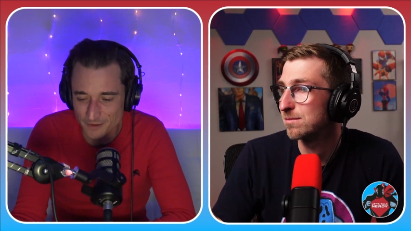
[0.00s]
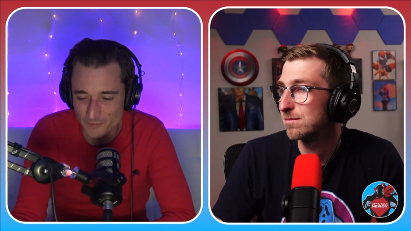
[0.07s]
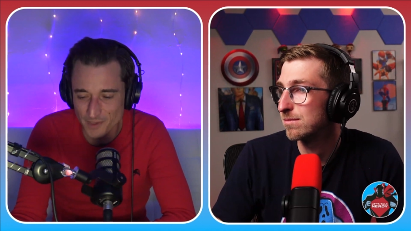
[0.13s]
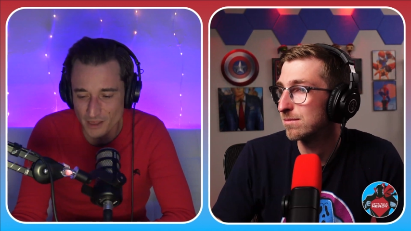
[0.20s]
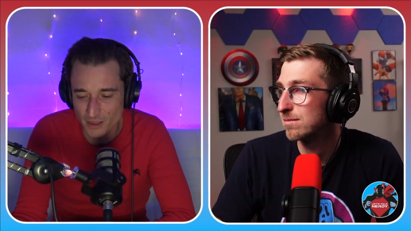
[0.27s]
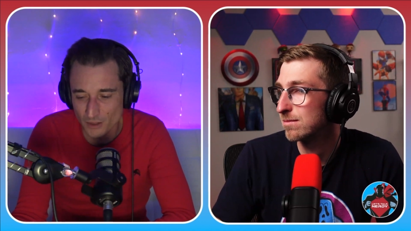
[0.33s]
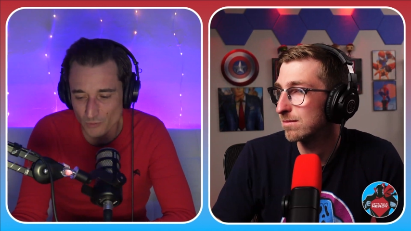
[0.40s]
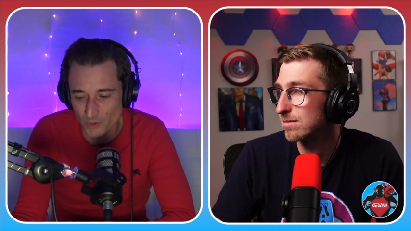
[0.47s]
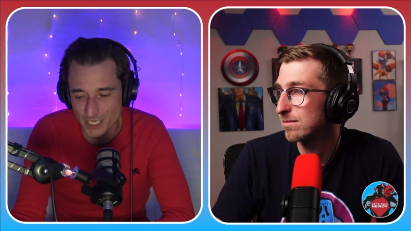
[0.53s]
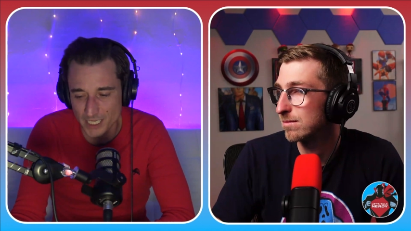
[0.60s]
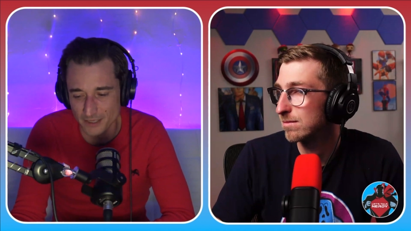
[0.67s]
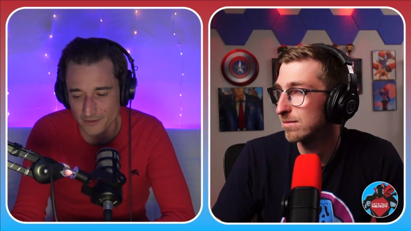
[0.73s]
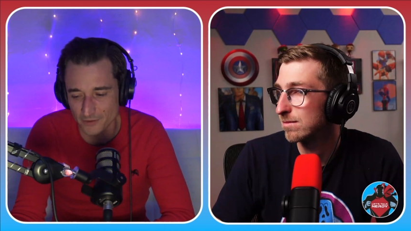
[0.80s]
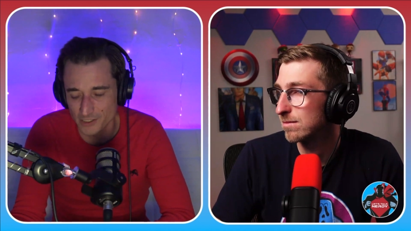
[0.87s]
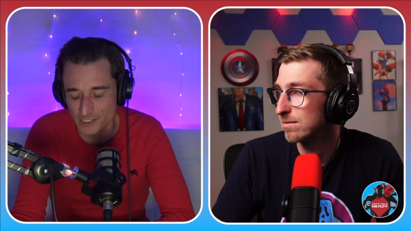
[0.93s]
Speaker 1: be three
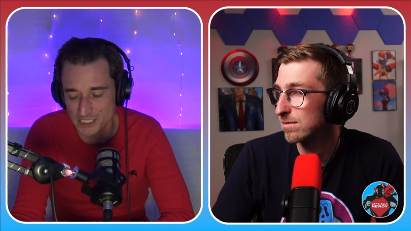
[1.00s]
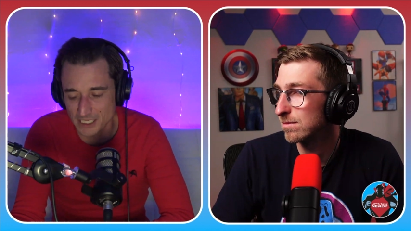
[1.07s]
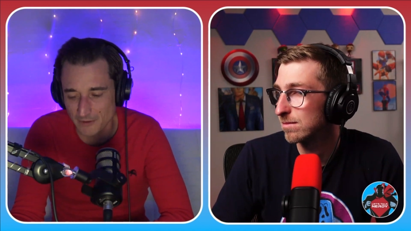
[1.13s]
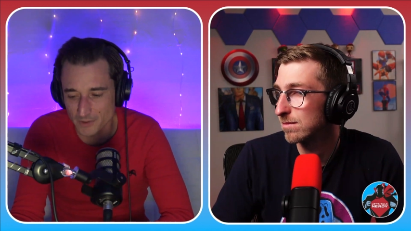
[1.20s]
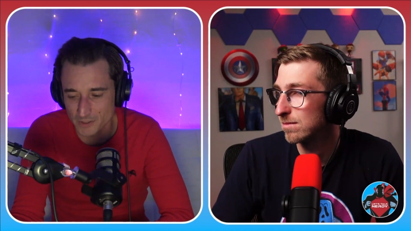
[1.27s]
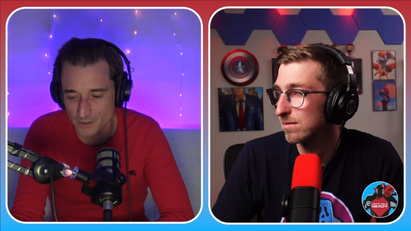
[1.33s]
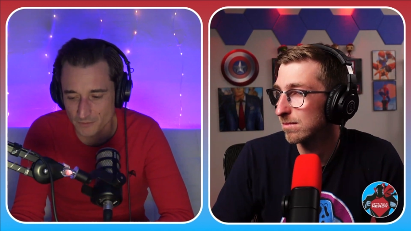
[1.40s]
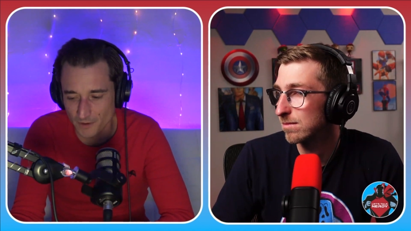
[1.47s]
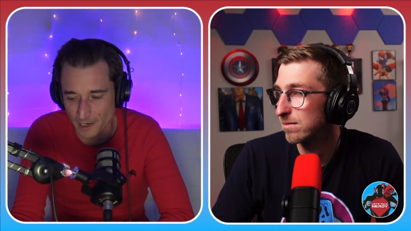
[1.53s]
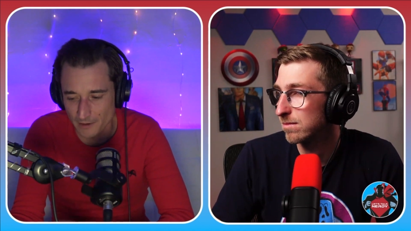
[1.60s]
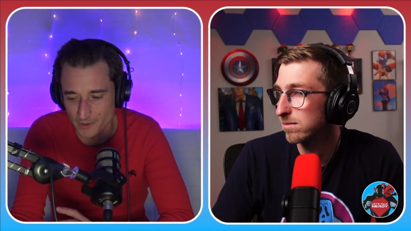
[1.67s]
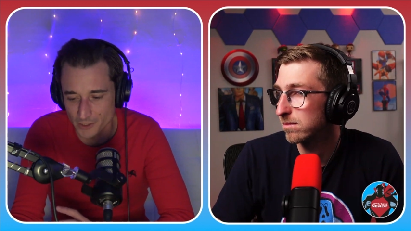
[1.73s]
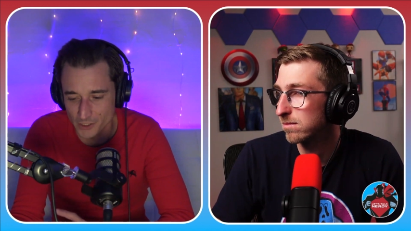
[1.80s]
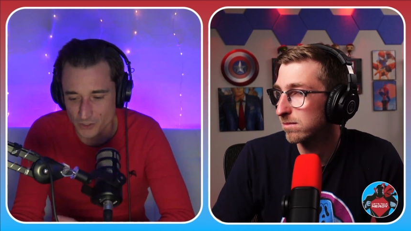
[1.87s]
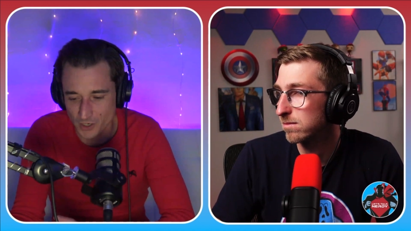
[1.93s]
killers, seven
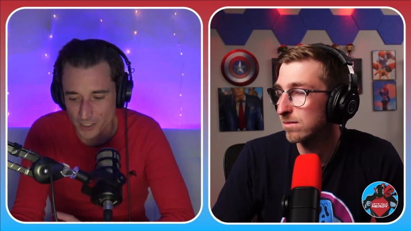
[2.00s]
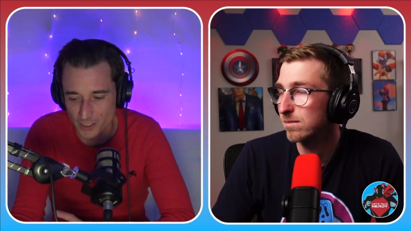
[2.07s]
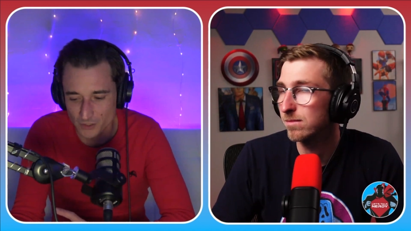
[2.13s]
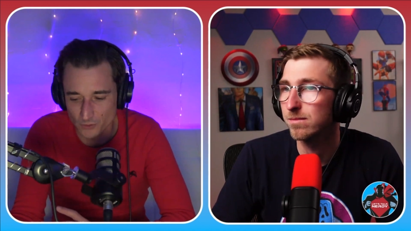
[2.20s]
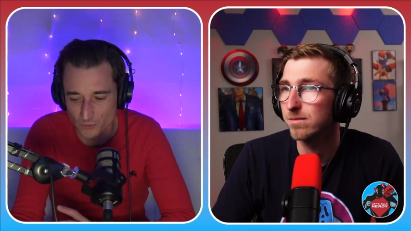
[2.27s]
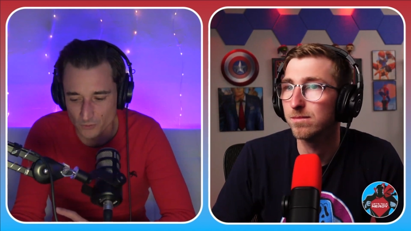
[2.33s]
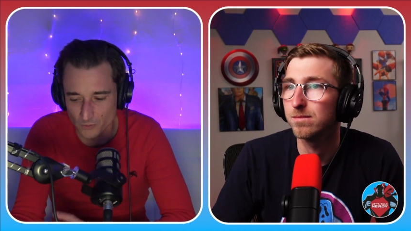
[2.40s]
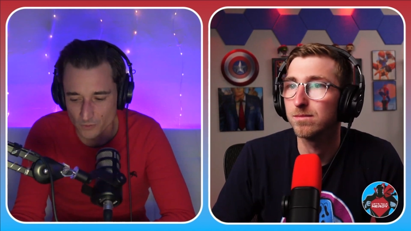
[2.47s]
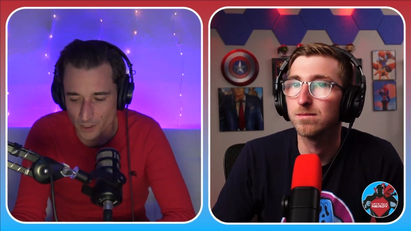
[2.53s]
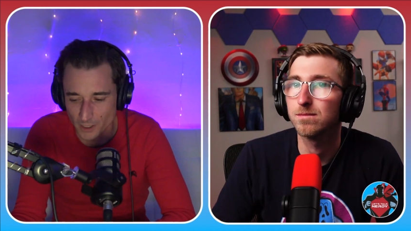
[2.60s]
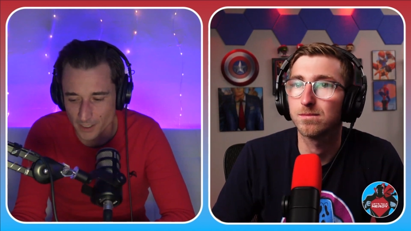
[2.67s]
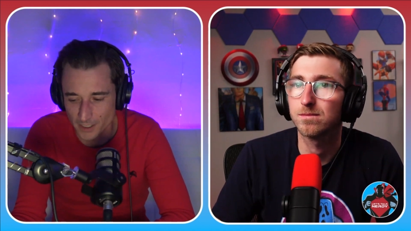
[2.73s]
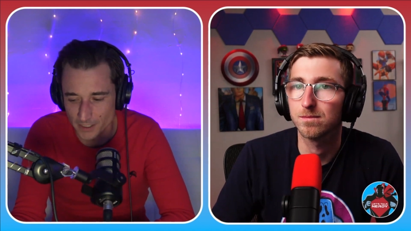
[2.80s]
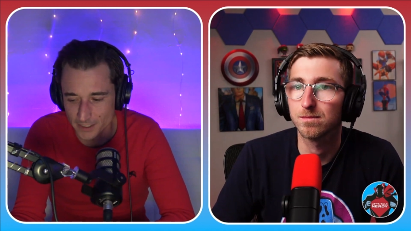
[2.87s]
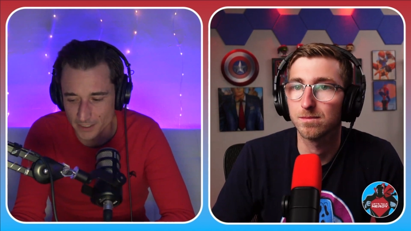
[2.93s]
survivors, trying to,
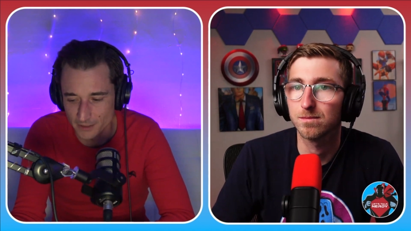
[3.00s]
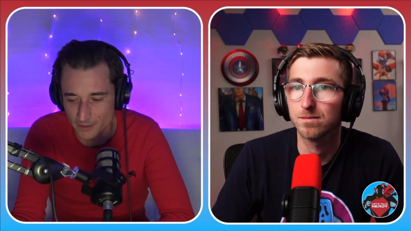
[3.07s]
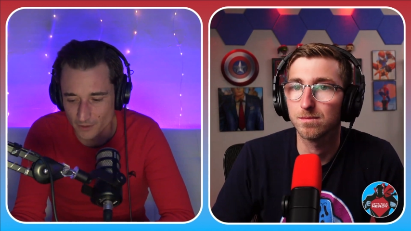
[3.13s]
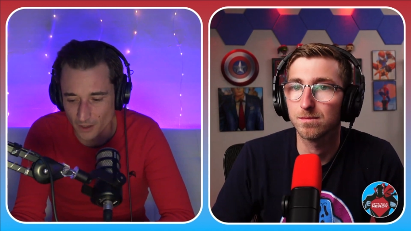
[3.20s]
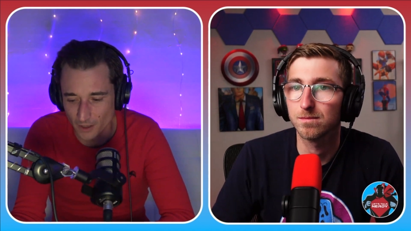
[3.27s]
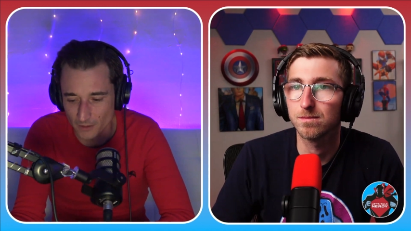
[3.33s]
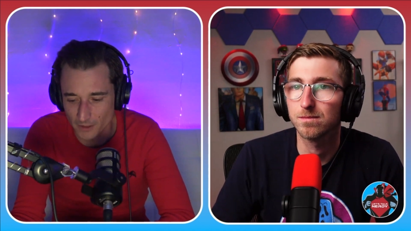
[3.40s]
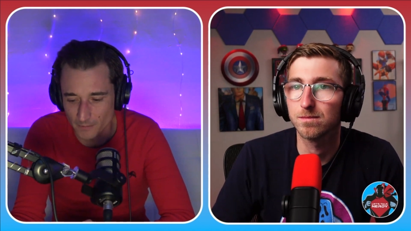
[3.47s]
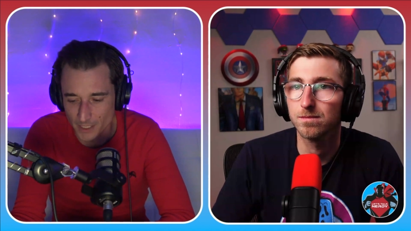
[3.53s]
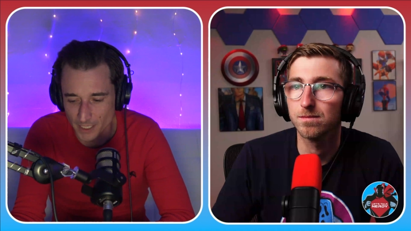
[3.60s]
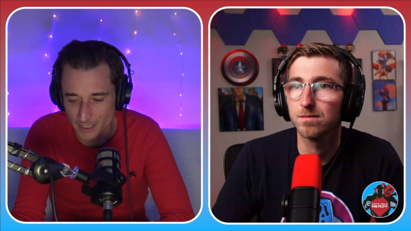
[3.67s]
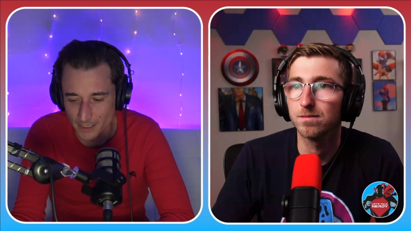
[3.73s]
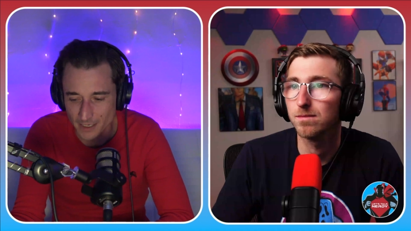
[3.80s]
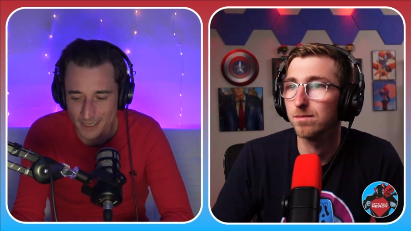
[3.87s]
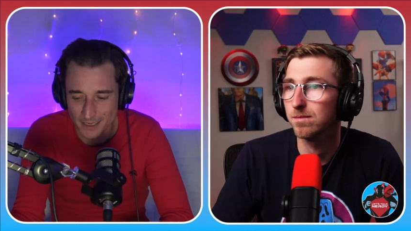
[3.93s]
uh, you know,
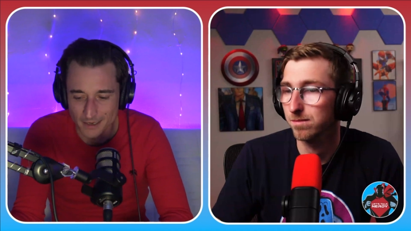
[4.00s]
eliminate.